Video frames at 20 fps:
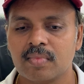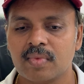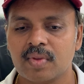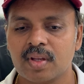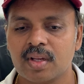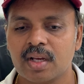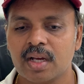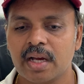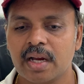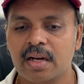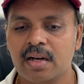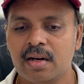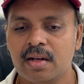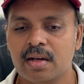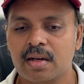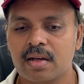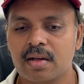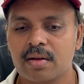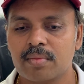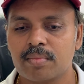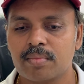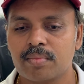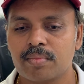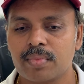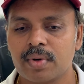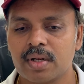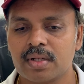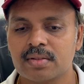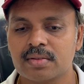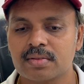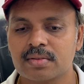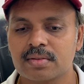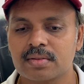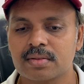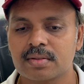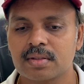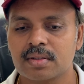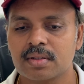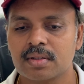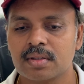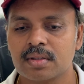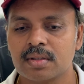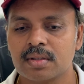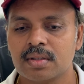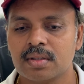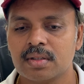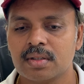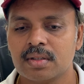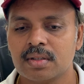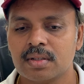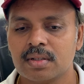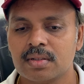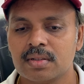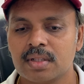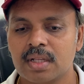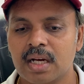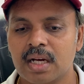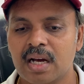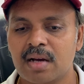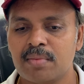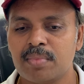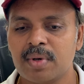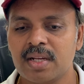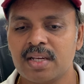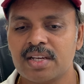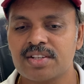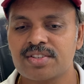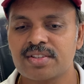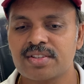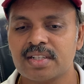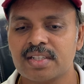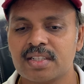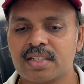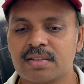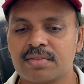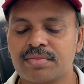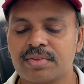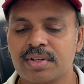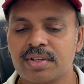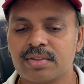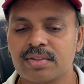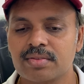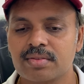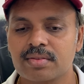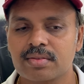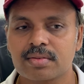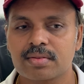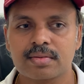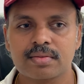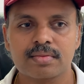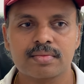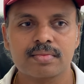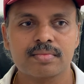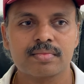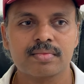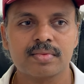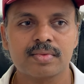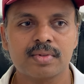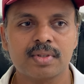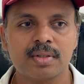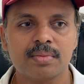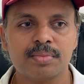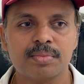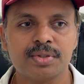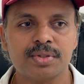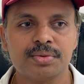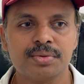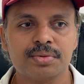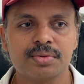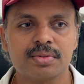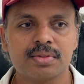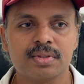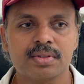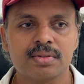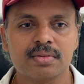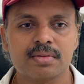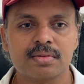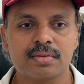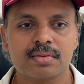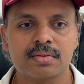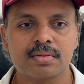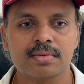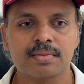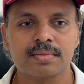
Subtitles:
and plus the application interface, let me use this,